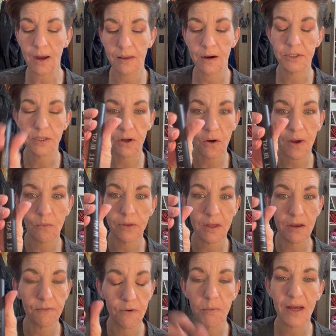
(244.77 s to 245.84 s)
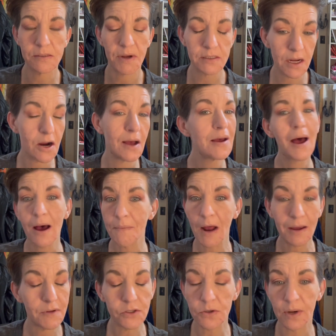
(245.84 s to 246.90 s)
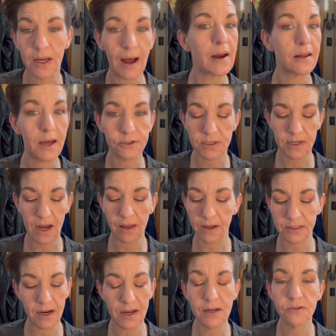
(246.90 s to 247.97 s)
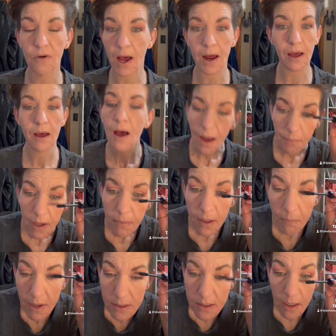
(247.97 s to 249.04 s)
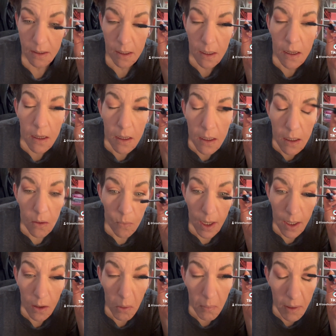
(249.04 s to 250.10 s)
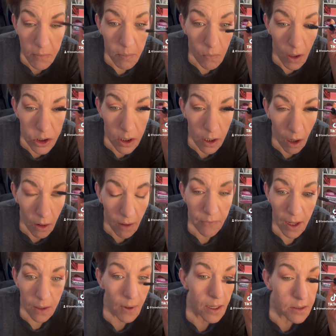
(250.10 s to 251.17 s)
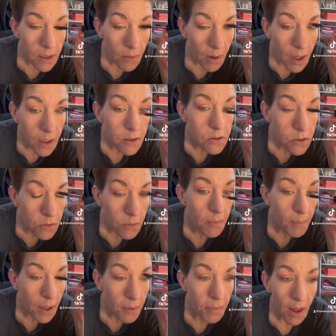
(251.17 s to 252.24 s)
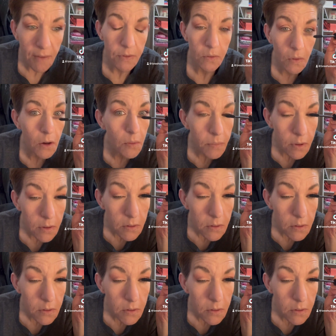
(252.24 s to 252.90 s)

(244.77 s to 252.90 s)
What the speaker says: And then I'm just going to go in with the full blast mascara. I'm not even doing any lashes today. Like I said, it is Friday. I'm keeping it basic. When I get home, I'm going to be washing it all off anyway to get ready to do my makeup live in the group.